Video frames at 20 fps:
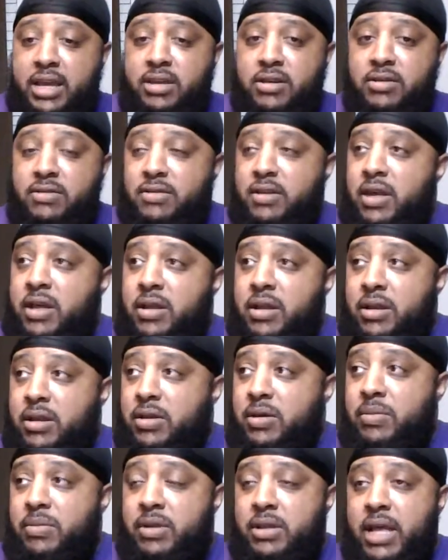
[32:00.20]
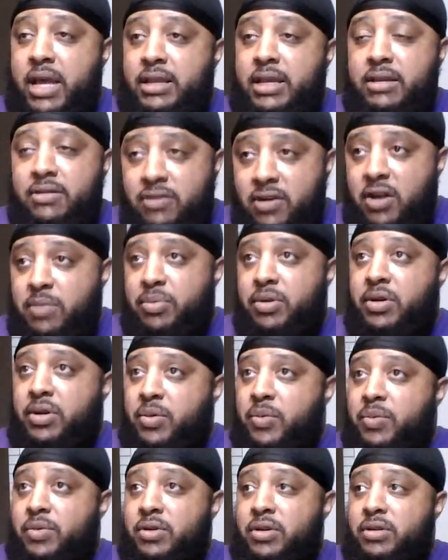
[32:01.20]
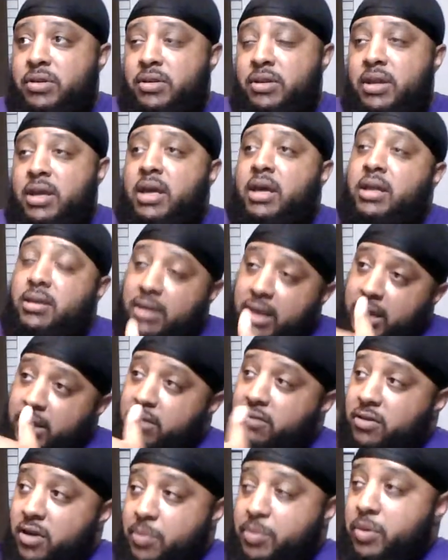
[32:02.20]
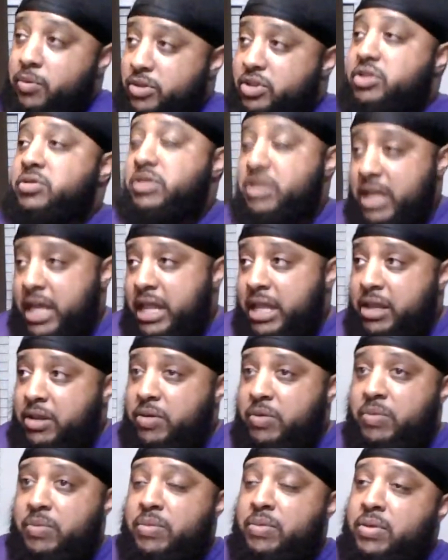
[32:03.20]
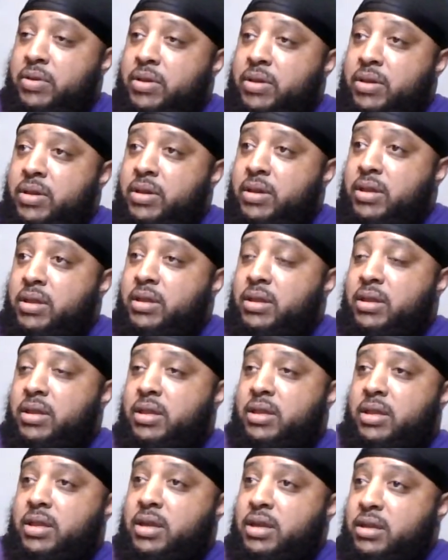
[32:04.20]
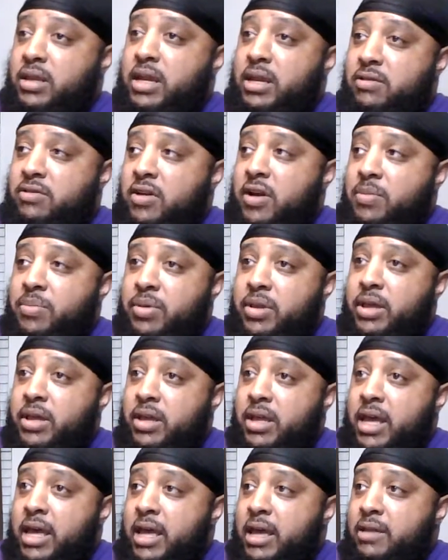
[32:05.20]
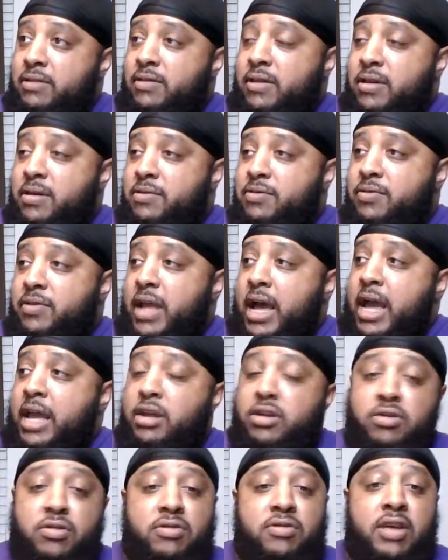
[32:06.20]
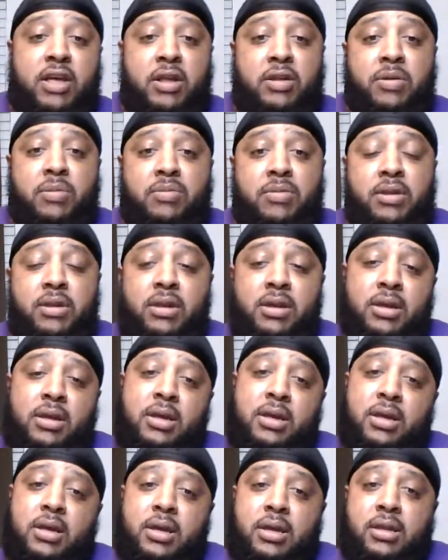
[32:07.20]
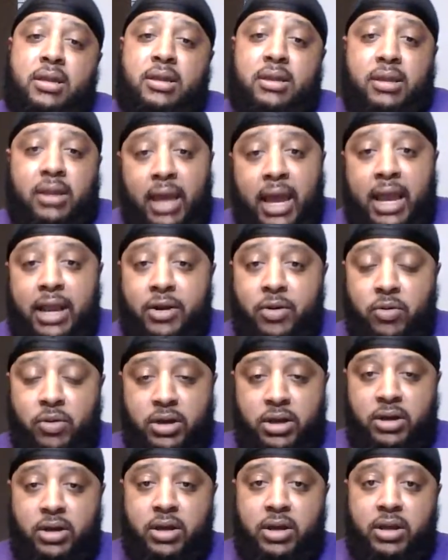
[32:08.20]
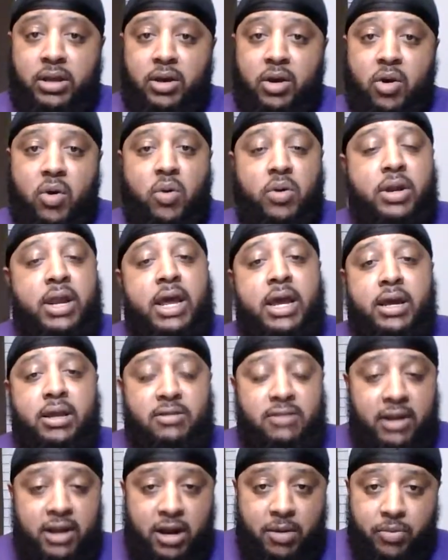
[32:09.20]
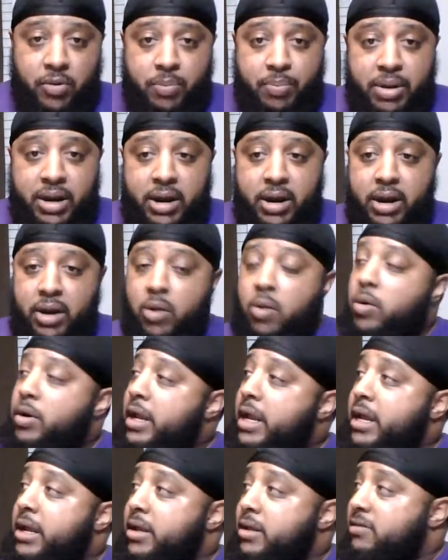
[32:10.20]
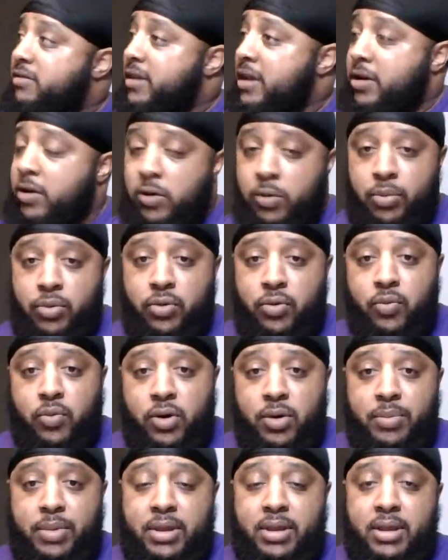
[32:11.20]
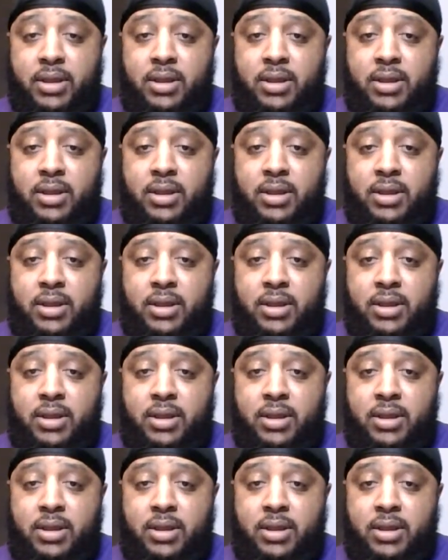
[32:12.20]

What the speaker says: You telling them, like, they interpret what you telling them. They interpret it as if, like, you telling them they ain't no good, or they a terrible parent, or they a terrible woman.